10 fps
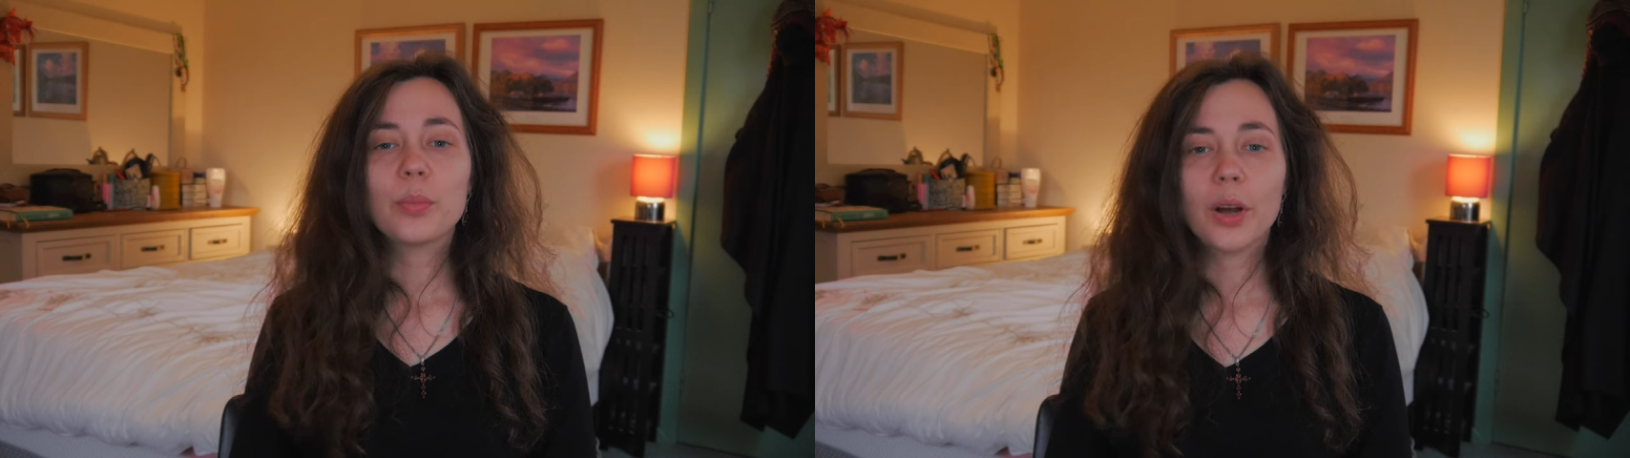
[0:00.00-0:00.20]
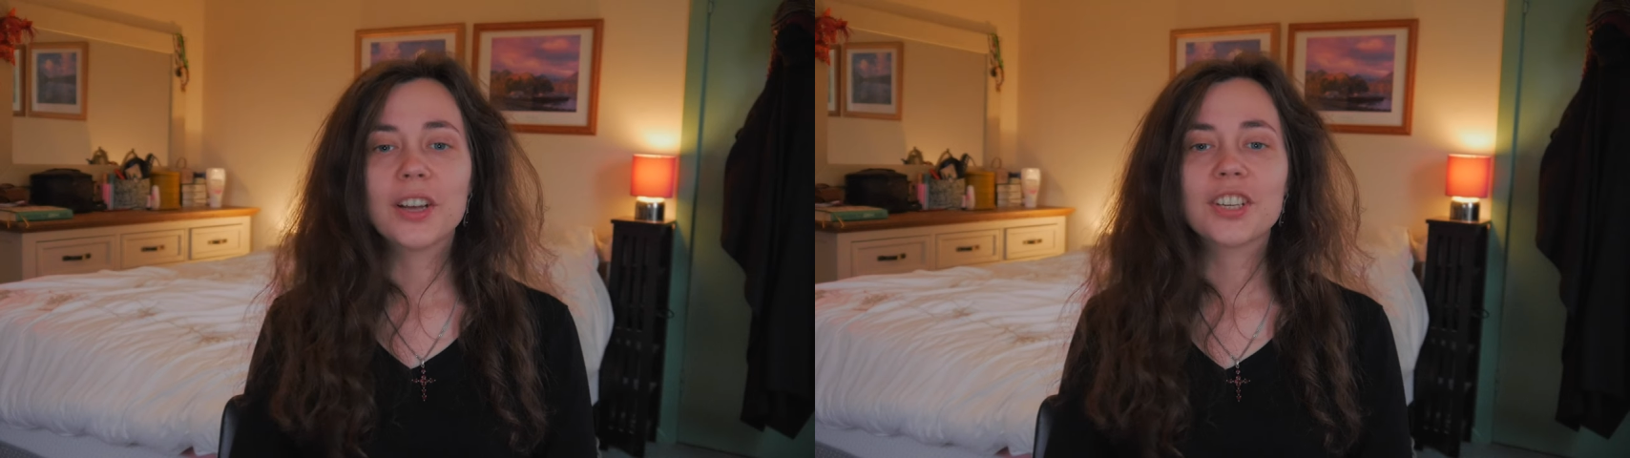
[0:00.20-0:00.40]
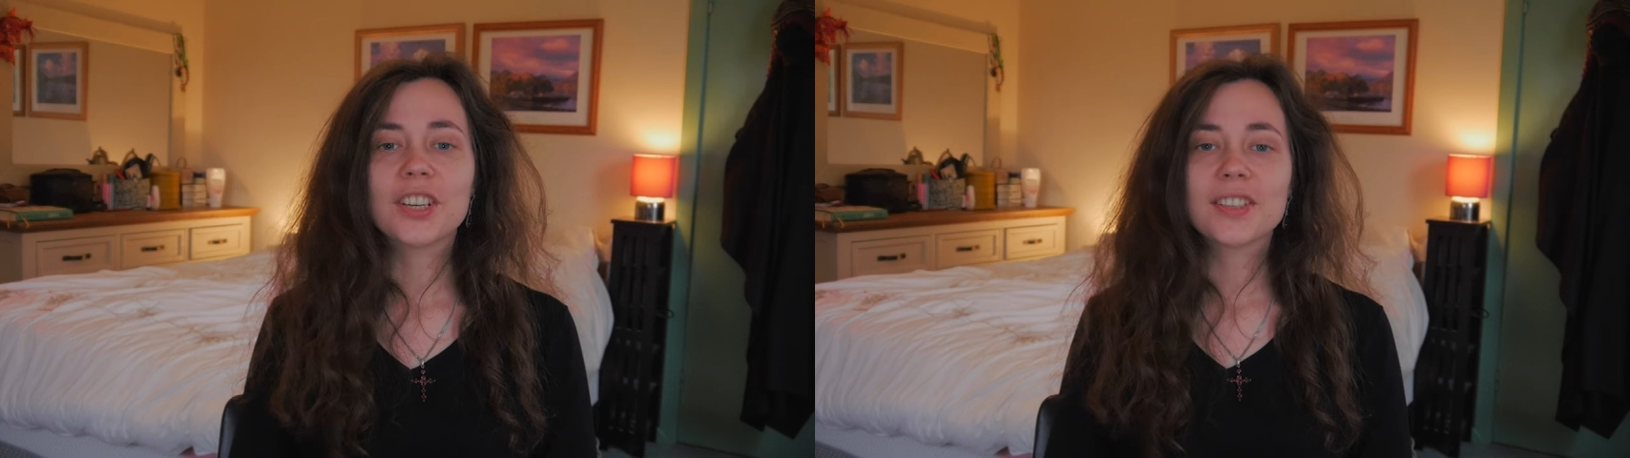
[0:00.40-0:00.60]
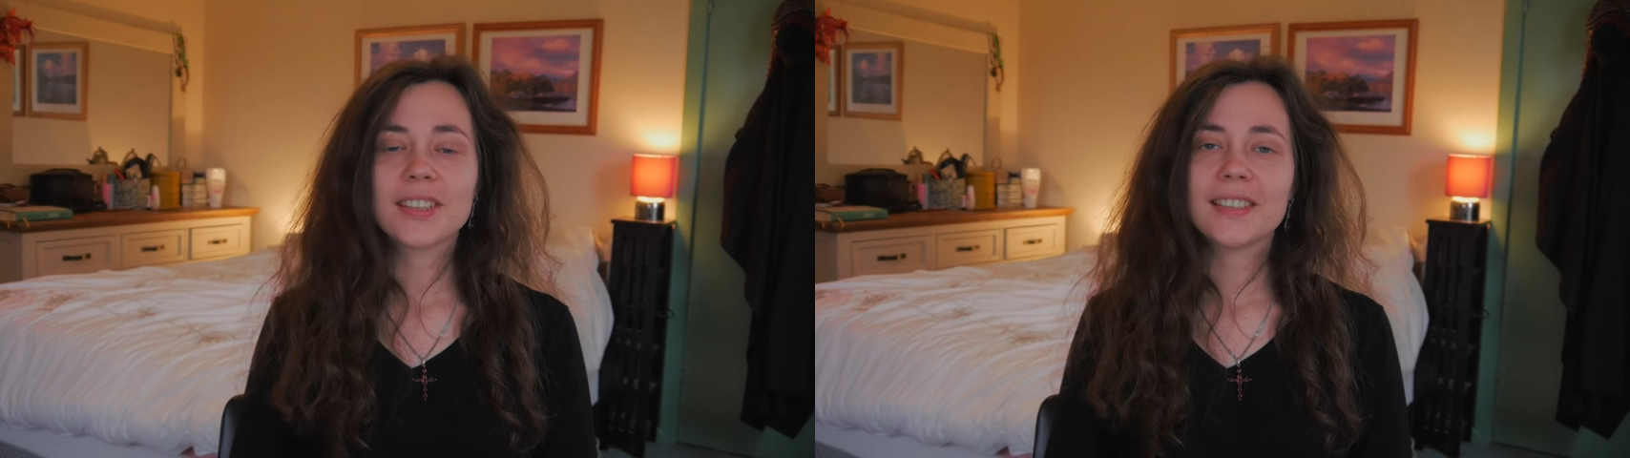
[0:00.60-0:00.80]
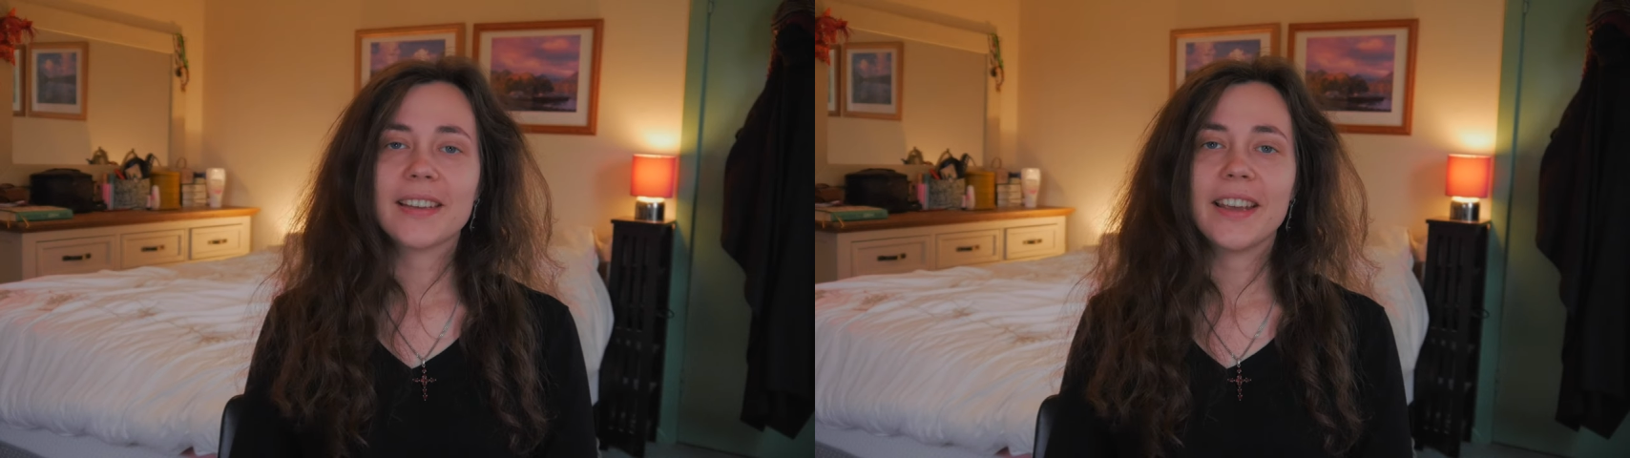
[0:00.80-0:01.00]
Burgess
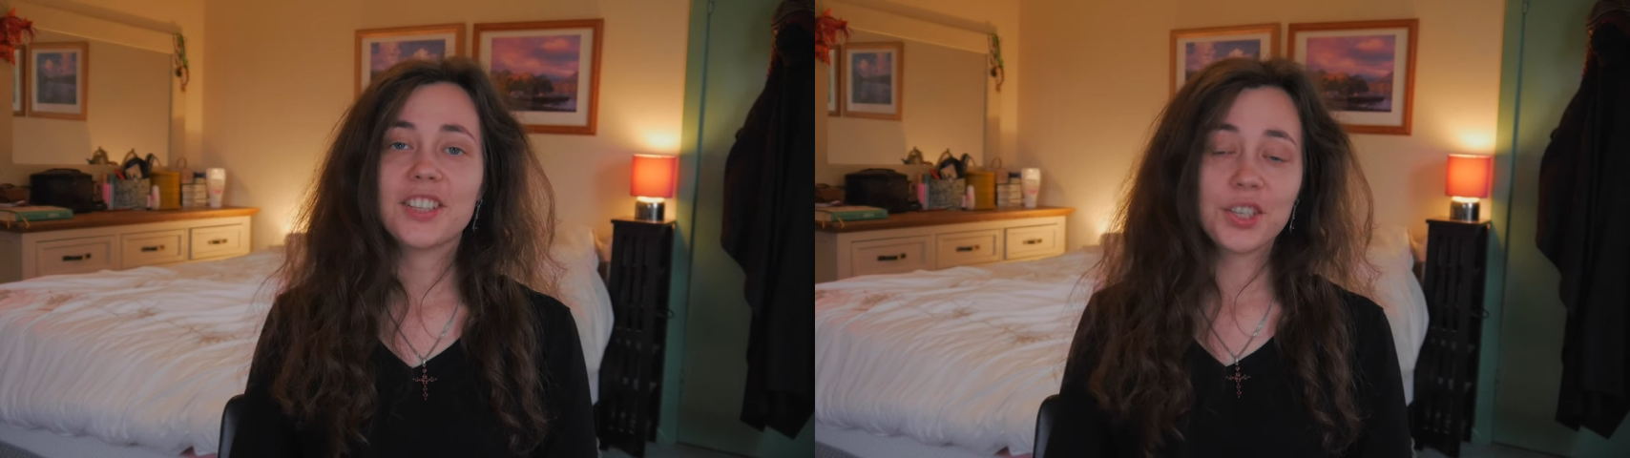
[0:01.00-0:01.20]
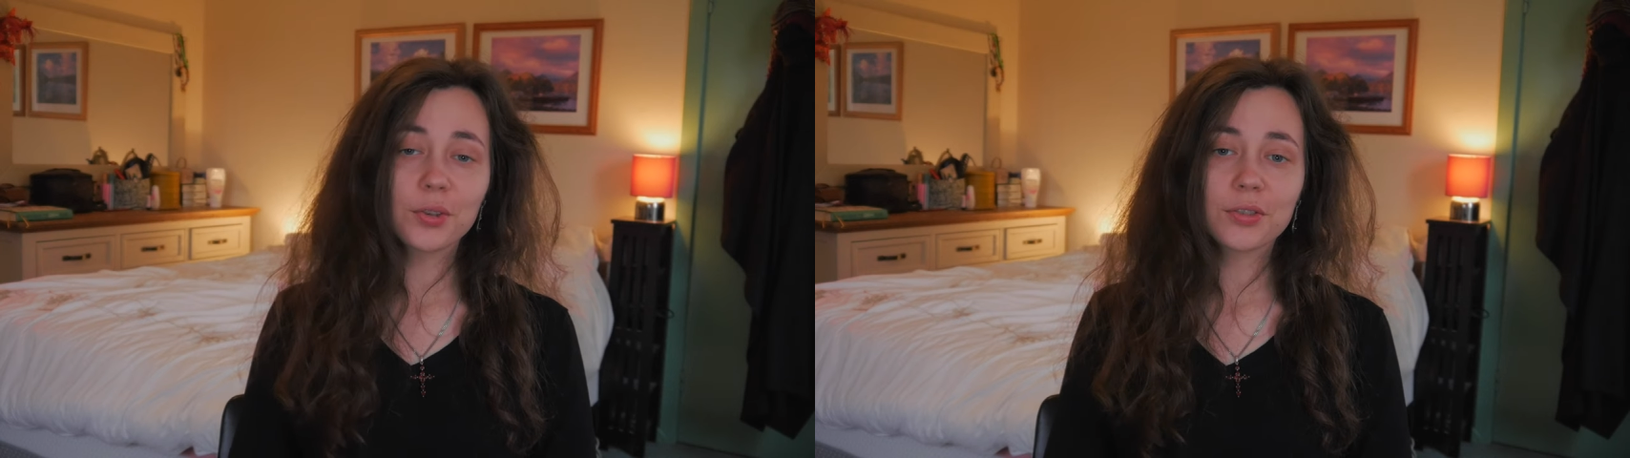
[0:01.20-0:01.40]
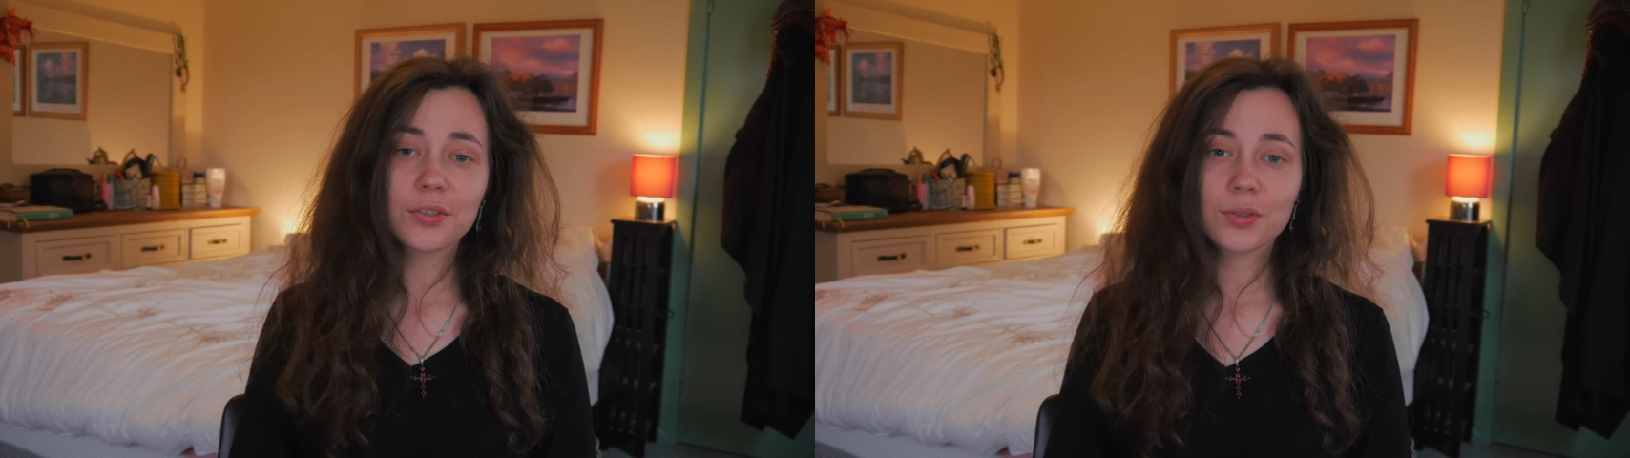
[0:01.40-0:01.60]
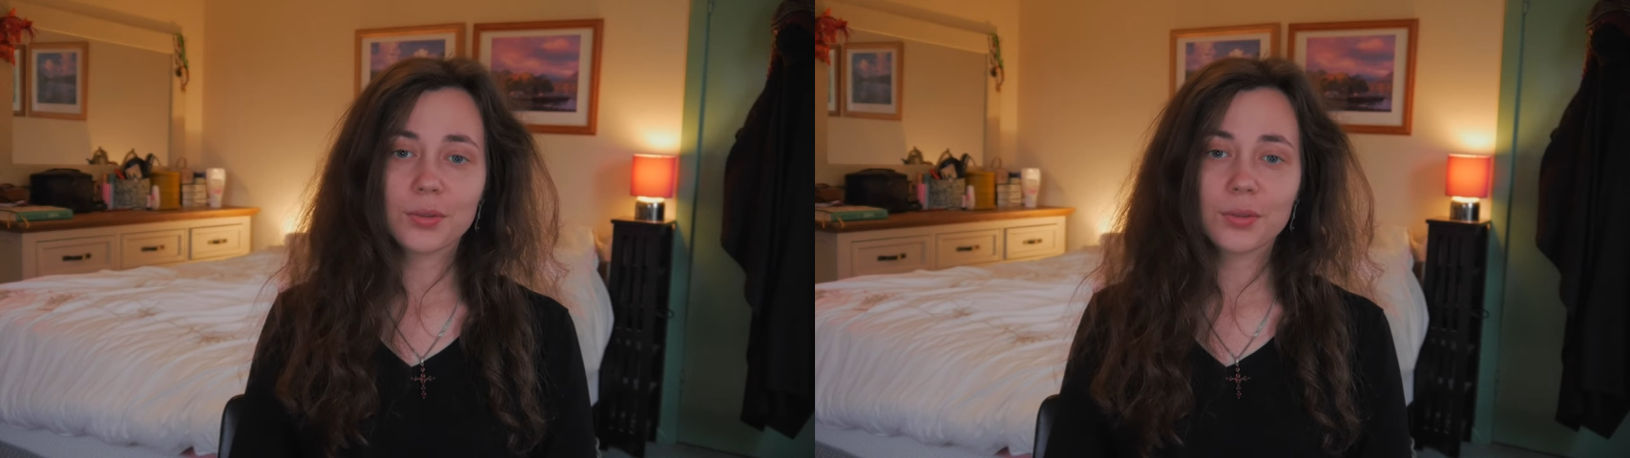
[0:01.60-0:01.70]
is a children's